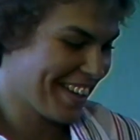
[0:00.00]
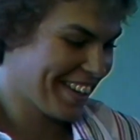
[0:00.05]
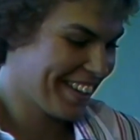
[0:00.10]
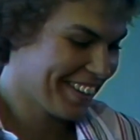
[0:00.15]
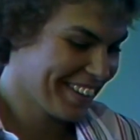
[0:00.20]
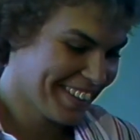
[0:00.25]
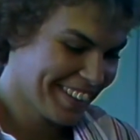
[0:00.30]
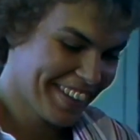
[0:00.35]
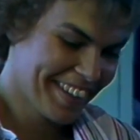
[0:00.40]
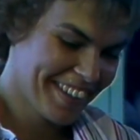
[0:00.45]

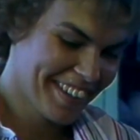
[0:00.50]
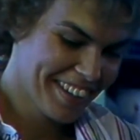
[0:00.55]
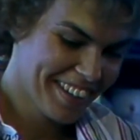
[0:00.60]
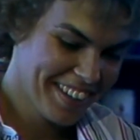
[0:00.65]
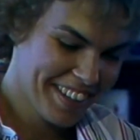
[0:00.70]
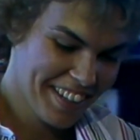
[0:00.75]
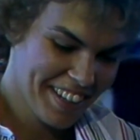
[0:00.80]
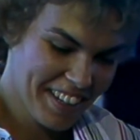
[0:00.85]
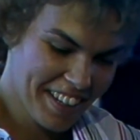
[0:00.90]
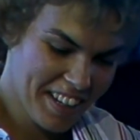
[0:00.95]
not an
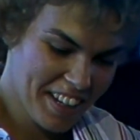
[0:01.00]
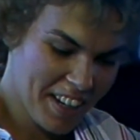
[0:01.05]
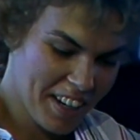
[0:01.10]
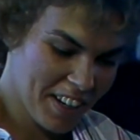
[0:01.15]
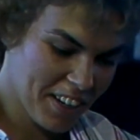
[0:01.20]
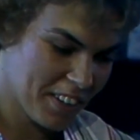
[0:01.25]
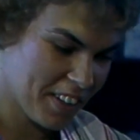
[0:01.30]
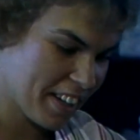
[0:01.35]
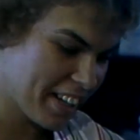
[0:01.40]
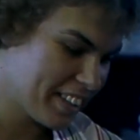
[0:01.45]
abundance of
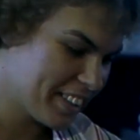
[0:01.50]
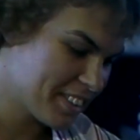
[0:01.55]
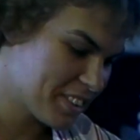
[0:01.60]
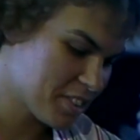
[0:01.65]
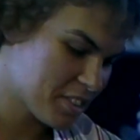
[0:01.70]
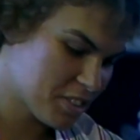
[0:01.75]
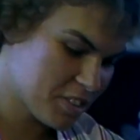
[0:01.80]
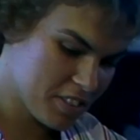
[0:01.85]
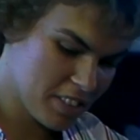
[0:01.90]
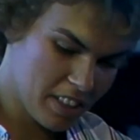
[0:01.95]
women in this
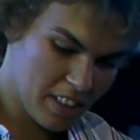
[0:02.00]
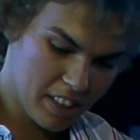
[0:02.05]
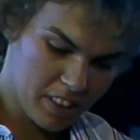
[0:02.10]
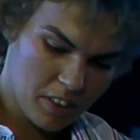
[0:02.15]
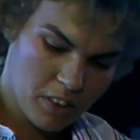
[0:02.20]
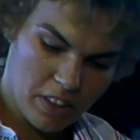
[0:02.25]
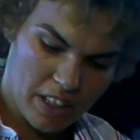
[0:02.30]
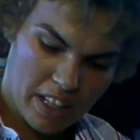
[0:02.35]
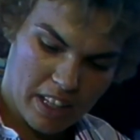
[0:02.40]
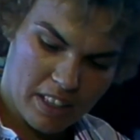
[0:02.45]
field.
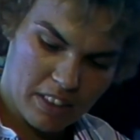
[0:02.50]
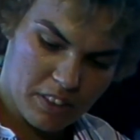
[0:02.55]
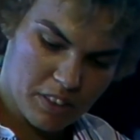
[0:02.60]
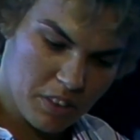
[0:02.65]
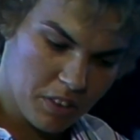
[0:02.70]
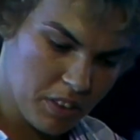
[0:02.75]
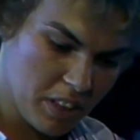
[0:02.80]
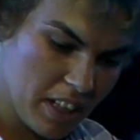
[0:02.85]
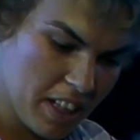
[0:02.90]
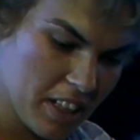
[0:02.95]

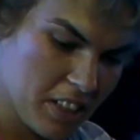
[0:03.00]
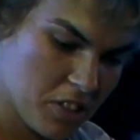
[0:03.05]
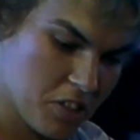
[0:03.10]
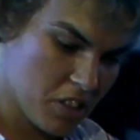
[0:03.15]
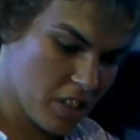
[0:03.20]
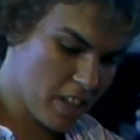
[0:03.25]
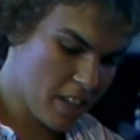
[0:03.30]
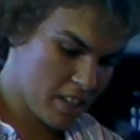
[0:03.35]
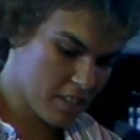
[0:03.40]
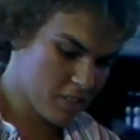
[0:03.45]
There's a
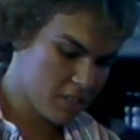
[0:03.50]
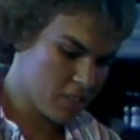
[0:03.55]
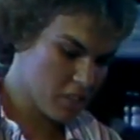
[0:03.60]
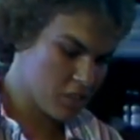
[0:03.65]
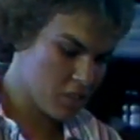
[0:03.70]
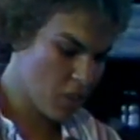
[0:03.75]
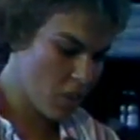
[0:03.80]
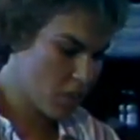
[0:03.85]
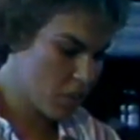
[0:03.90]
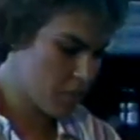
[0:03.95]
hesitancy
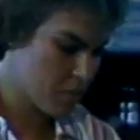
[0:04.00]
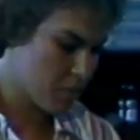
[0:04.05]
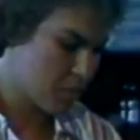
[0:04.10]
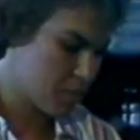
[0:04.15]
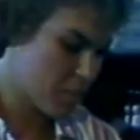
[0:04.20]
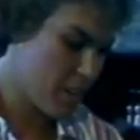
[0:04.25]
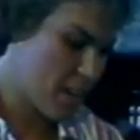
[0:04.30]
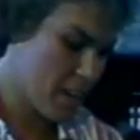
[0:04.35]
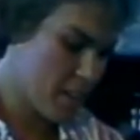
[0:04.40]
to hire women